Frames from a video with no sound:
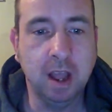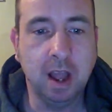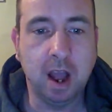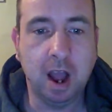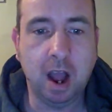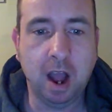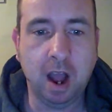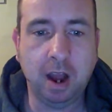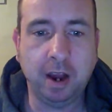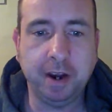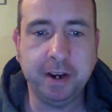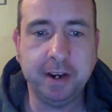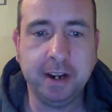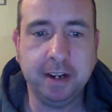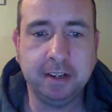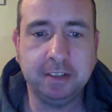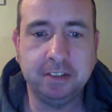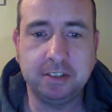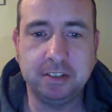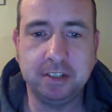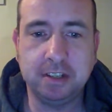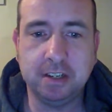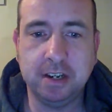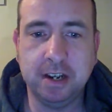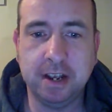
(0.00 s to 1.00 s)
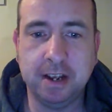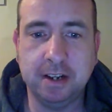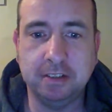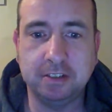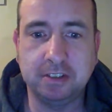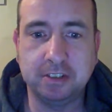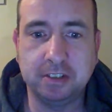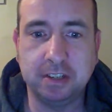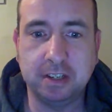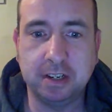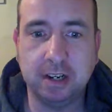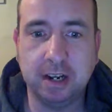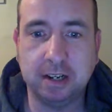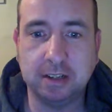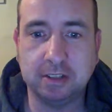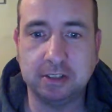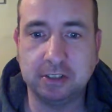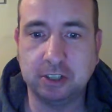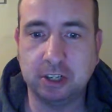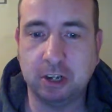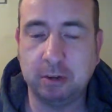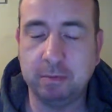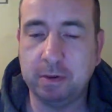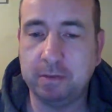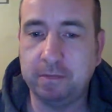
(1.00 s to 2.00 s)
ISDN still has
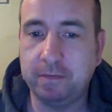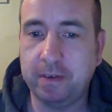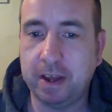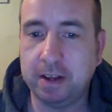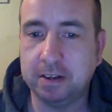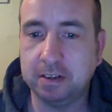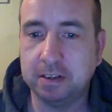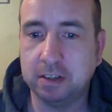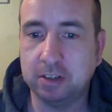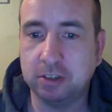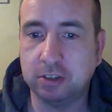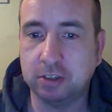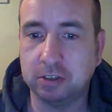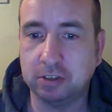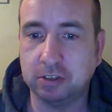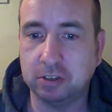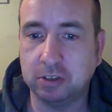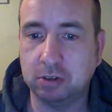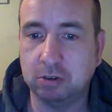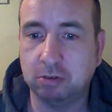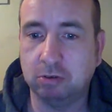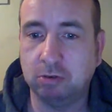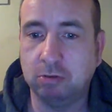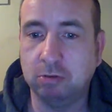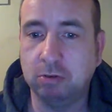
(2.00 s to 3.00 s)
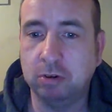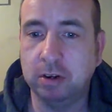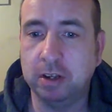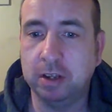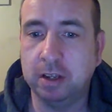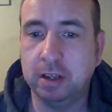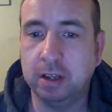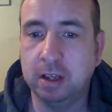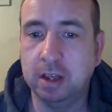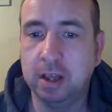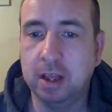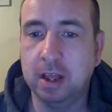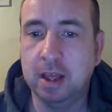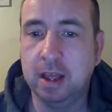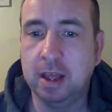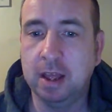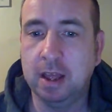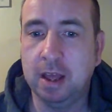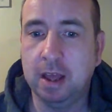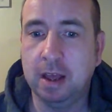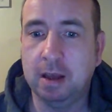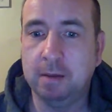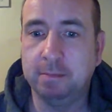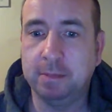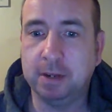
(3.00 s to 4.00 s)
some advantages, though,
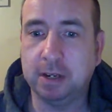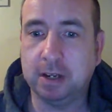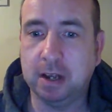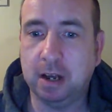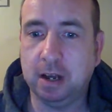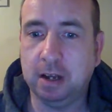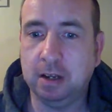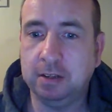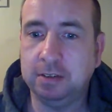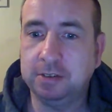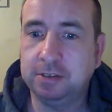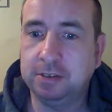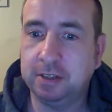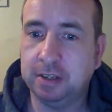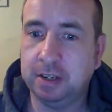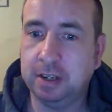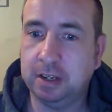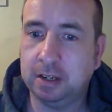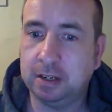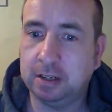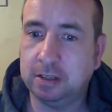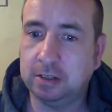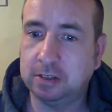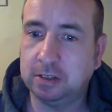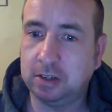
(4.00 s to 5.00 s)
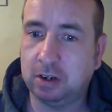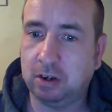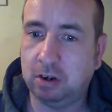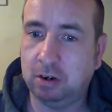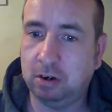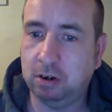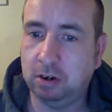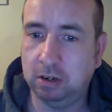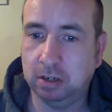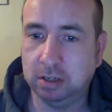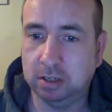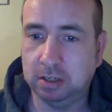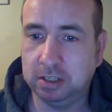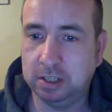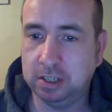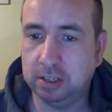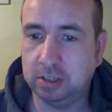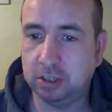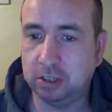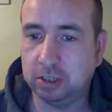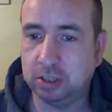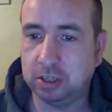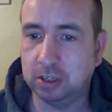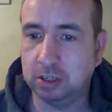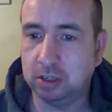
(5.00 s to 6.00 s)
because it's all
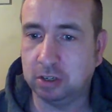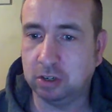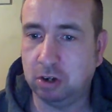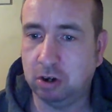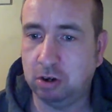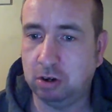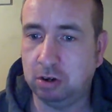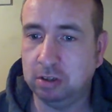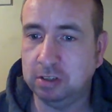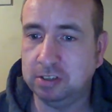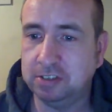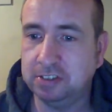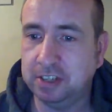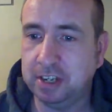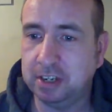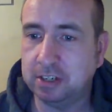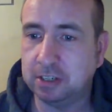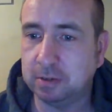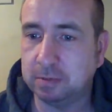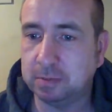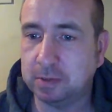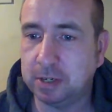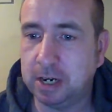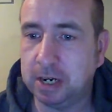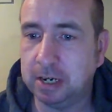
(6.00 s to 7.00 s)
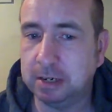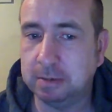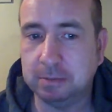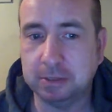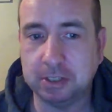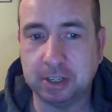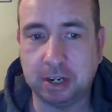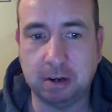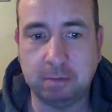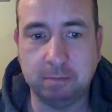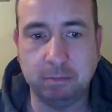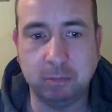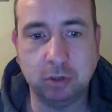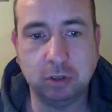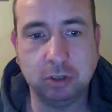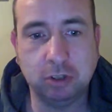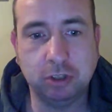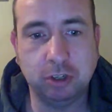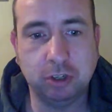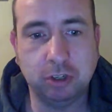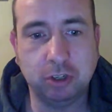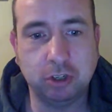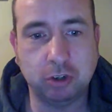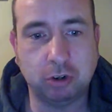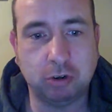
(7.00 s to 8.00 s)
digital. Call setup times are
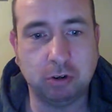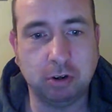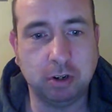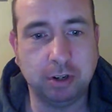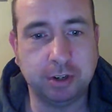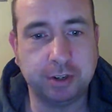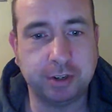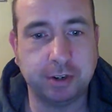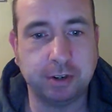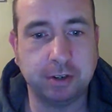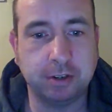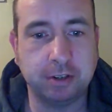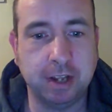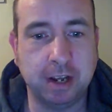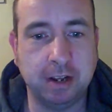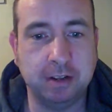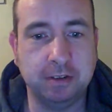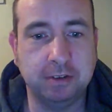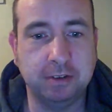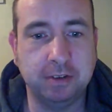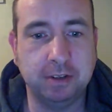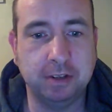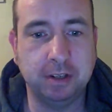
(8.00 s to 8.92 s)
much shorter than